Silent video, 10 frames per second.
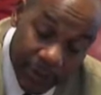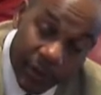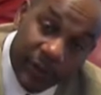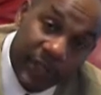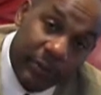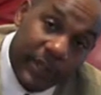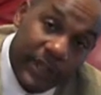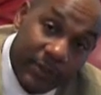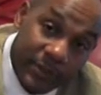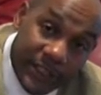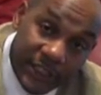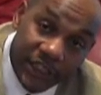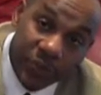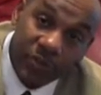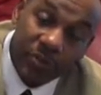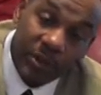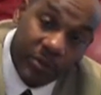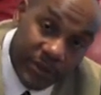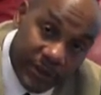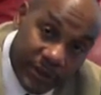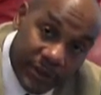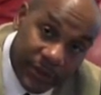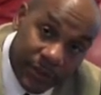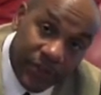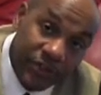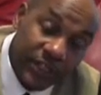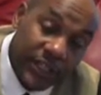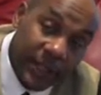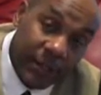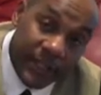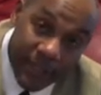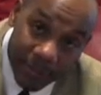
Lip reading: But then when we get back to that position, do we remember what it took to get back